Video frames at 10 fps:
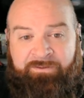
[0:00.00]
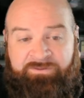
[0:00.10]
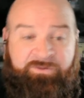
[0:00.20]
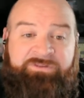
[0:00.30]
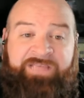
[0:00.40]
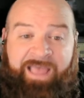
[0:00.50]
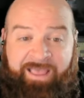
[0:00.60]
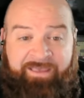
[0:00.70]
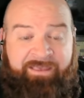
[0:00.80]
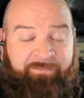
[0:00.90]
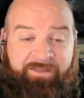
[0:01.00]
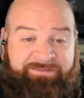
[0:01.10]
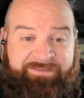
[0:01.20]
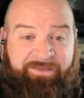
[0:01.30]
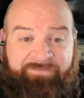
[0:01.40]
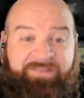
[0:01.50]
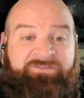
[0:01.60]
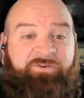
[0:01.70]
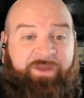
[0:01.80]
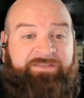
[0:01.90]
So they're tagging him on stuff.
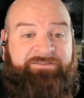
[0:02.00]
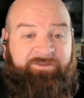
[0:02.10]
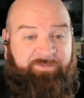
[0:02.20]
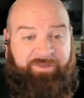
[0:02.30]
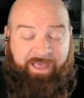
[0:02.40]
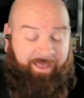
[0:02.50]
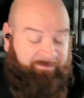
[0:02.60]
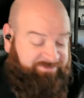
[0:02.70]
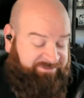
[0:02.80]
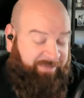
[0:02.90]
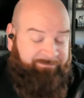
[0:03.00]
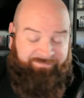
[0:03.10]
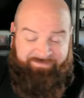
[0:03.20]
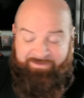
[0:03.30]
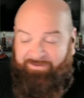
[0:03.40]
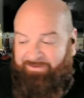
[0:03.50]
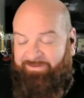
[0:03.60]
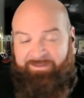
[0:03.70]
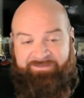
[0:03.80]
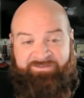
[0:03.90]
That's crazy to me. I, I'm, I'm
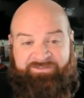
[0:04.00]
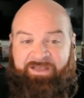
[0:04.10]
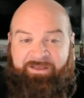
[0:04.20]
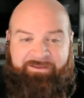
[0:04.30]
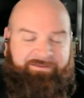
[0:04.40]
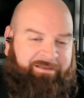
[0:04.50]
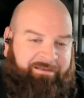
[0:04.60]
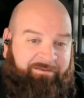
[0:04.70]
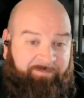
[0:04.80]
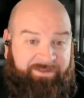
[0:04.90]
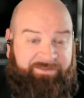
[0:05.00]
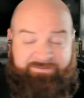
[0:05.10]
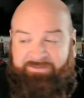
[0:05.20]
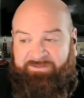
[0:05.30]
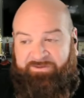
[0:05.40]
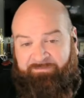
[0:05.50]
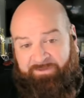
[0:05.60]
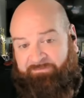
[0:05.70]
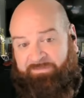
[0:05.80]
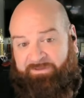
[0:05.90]
is it shocking? Nah, but it's is it
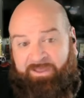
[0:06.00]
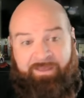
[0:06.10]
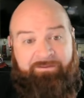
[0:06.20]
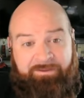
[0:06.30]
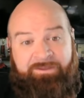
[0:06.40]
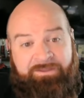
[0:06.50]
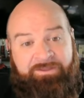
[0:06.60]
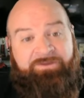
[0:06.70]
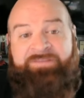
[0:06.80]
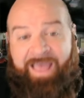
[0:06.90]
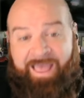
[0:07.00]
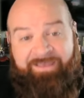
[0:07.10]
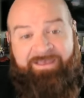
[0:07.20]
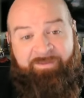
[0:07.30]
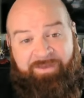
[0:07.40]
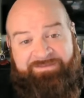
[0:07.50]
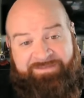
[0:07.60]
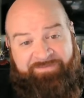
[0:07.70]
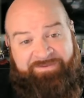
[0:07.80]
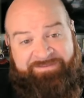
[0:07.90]
but but yeah, they're tagging him on
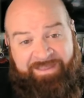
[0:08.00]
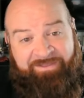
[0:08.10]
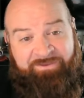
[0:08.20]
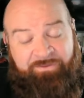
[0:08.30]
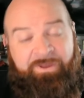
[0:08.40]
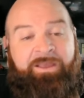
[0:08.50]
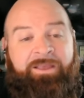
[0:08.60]
stuff he's telling you.